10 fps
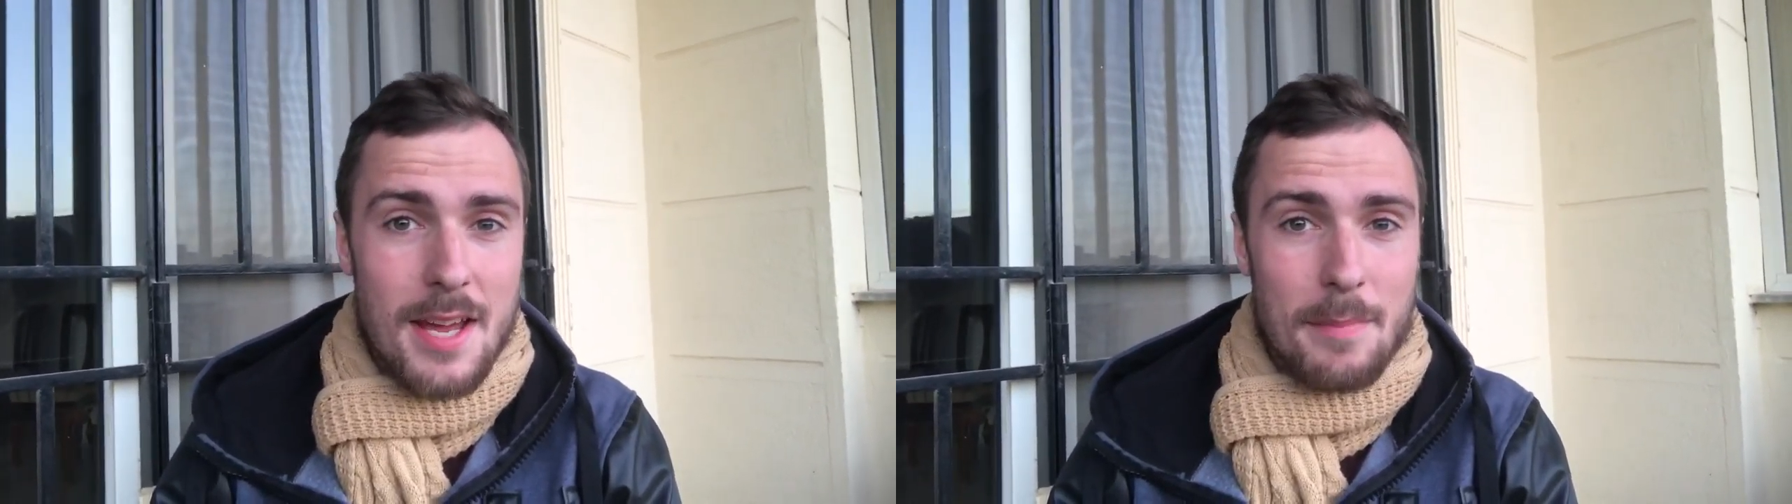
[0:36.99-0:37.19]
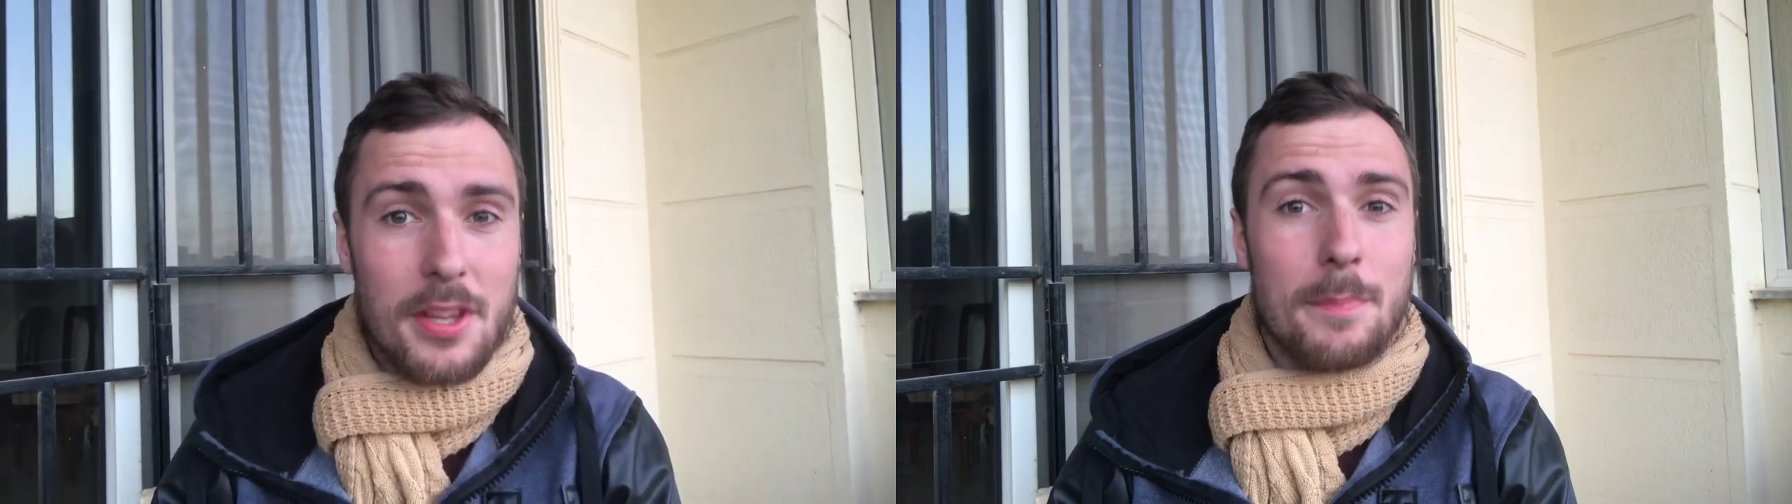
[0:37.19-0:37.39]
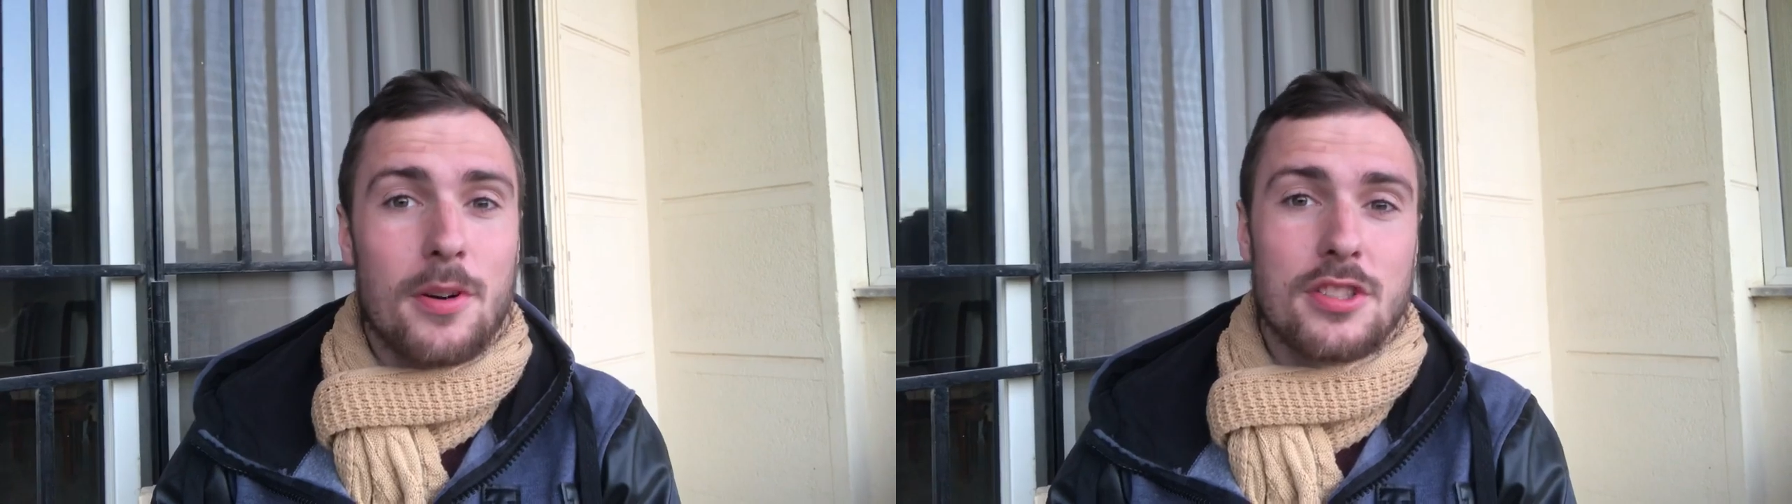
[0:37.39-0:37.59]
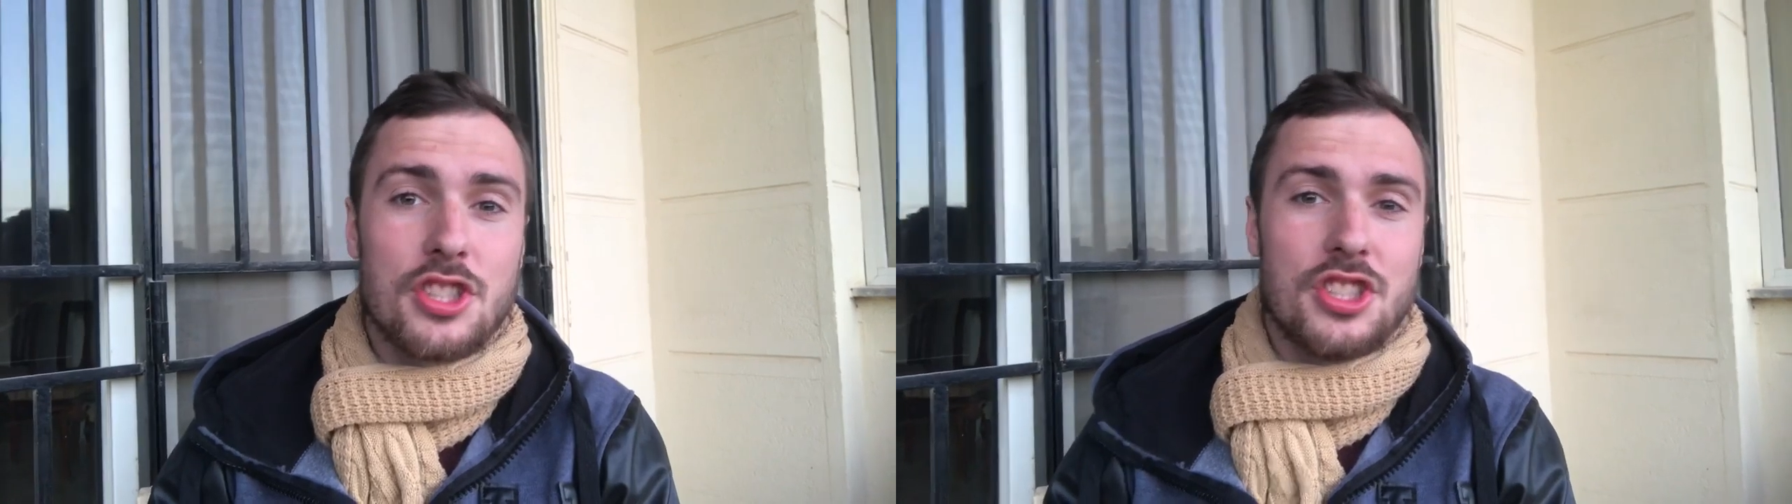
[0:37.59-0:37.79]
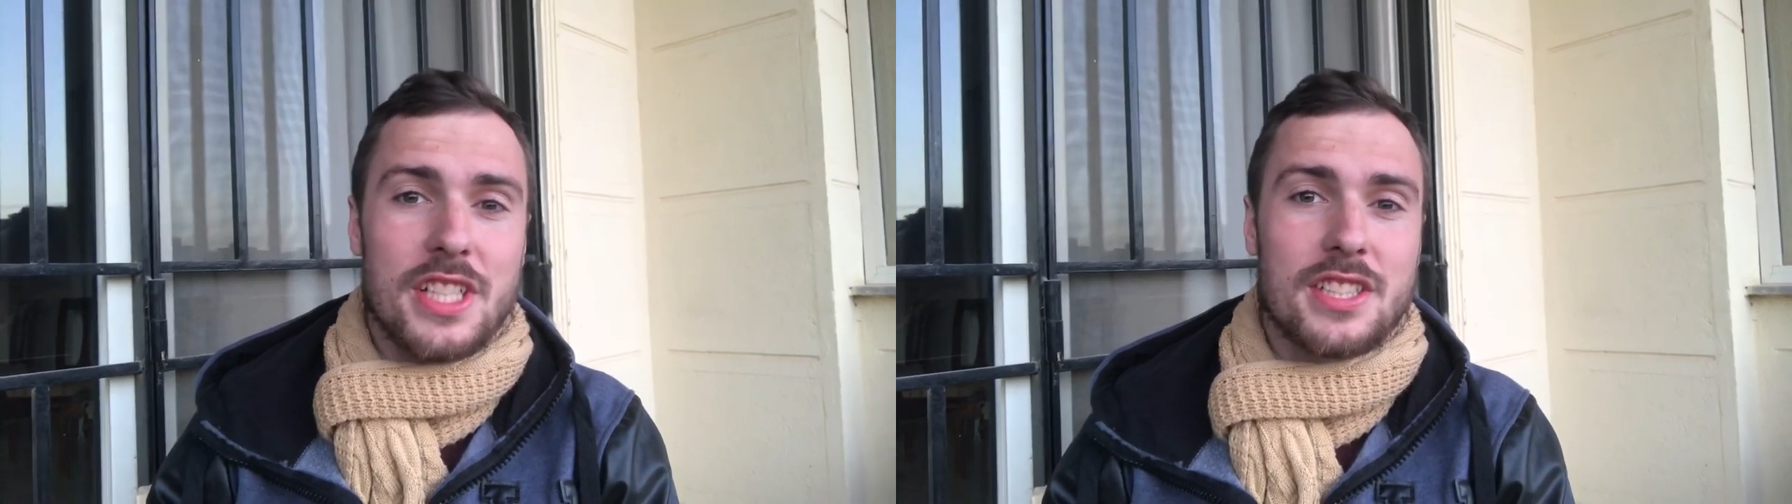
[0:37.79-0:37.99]
by the
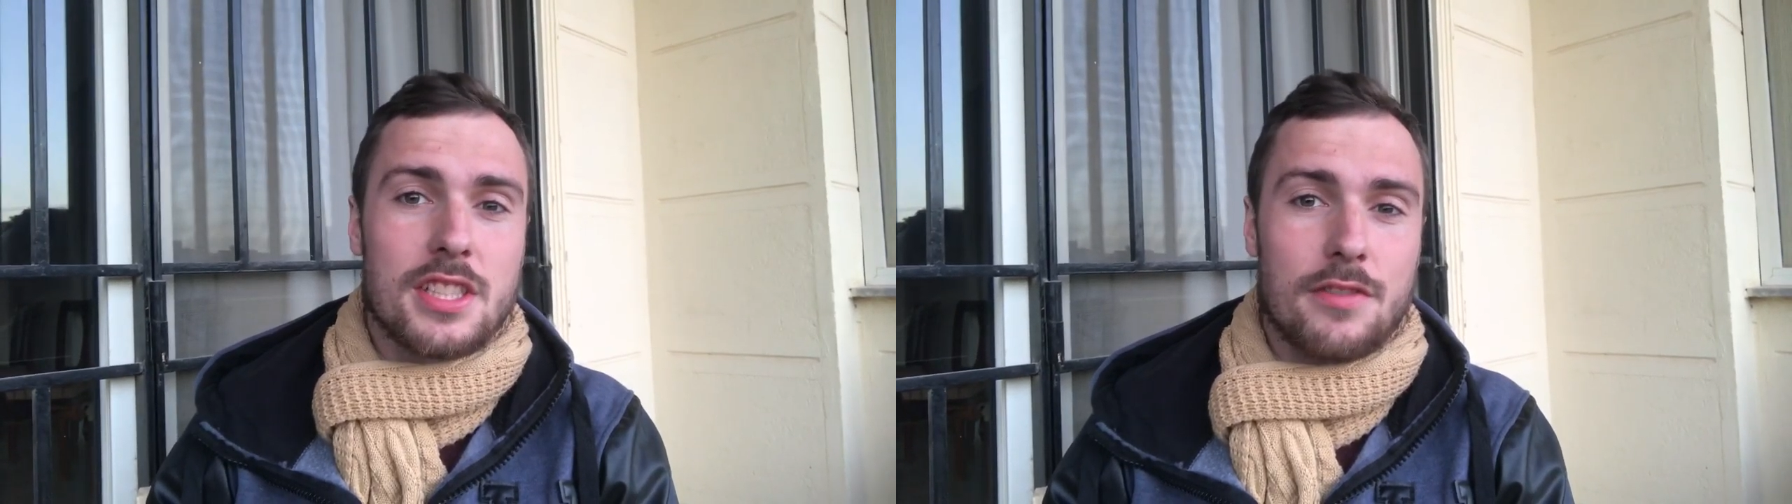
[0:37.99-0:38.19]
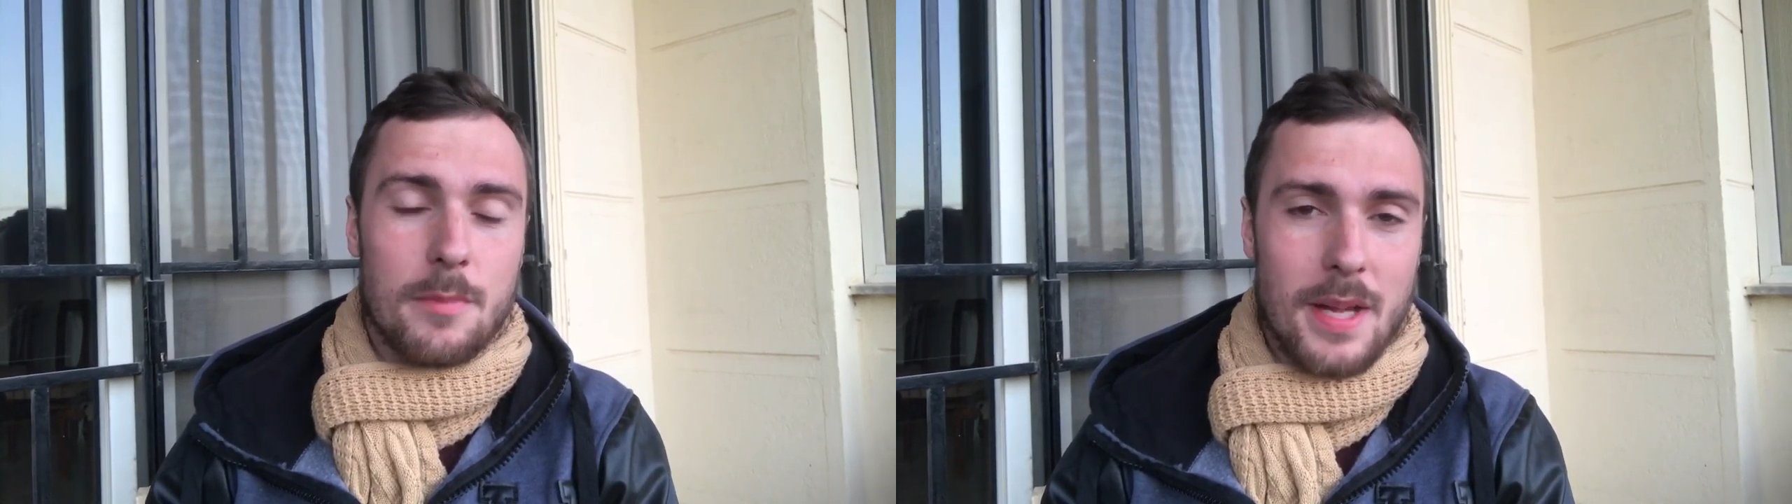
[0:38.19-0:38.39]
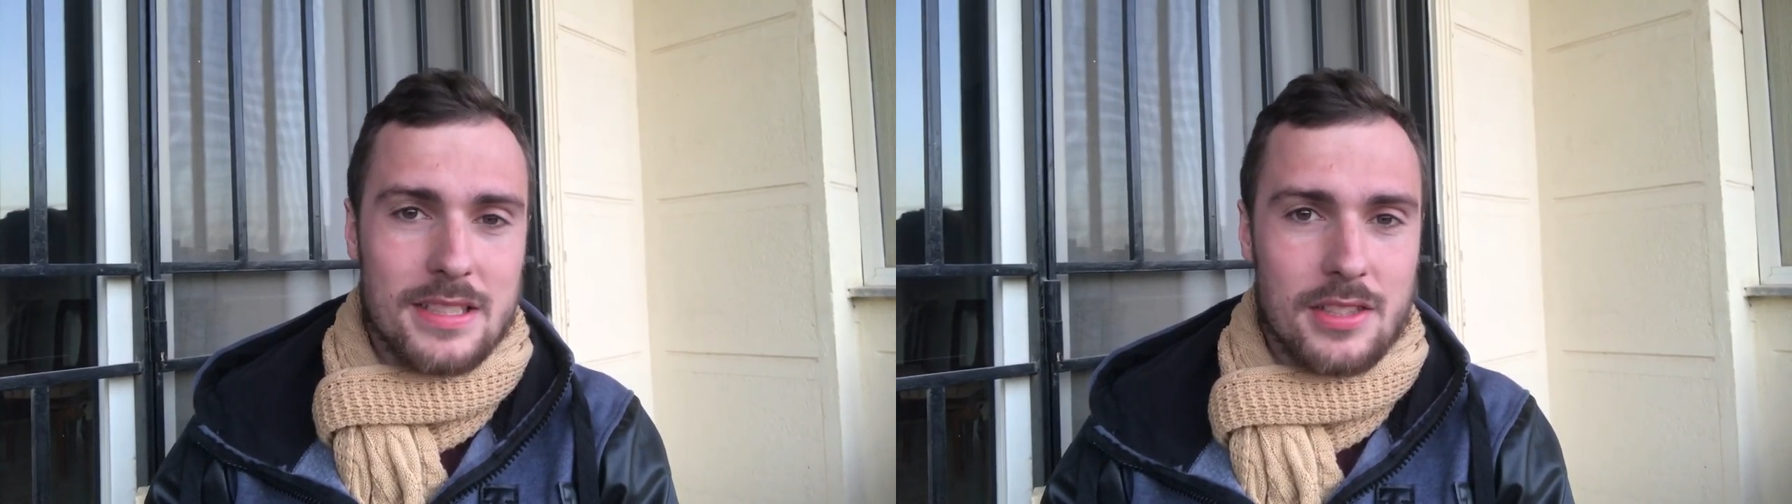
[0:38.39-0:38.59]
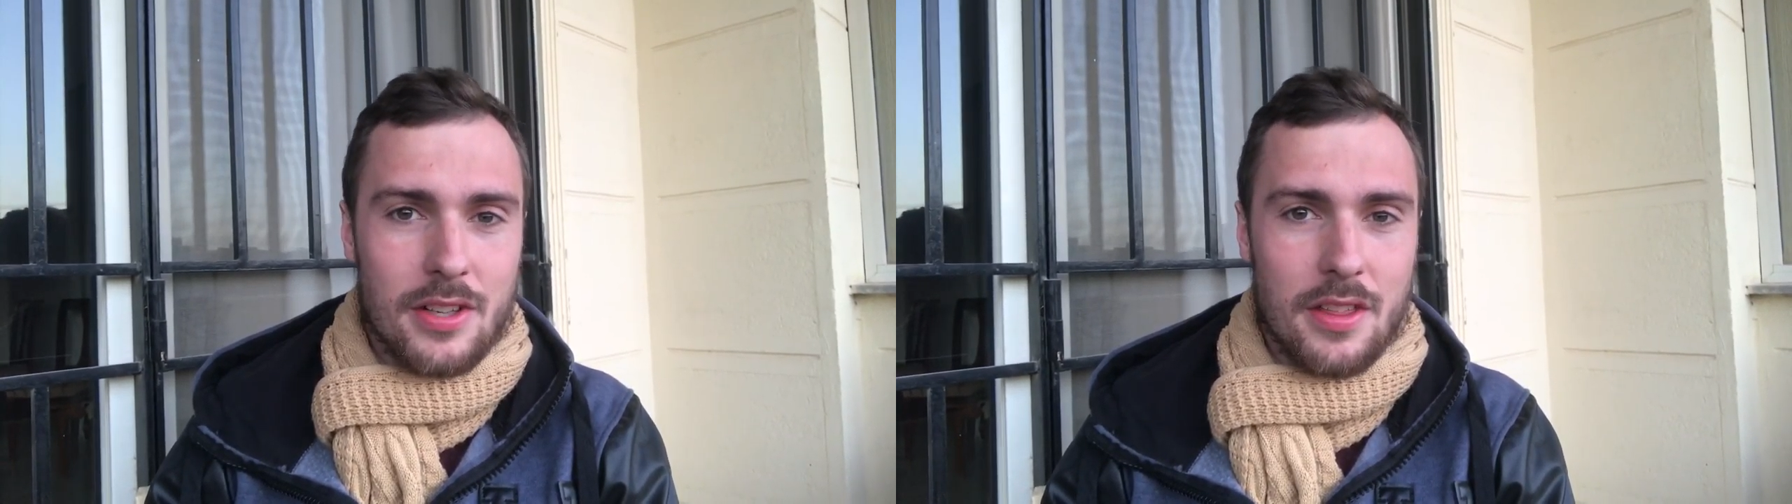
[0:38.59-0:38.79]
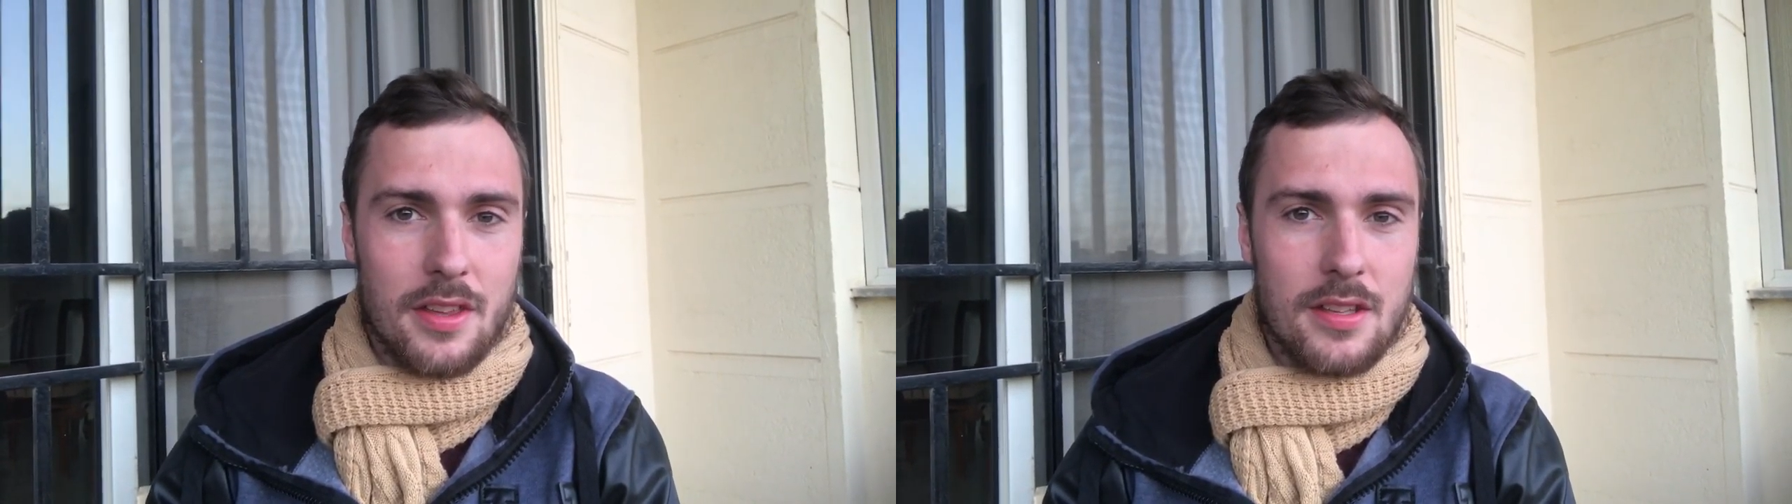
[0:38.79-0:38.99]
person Jesus from Nazareth.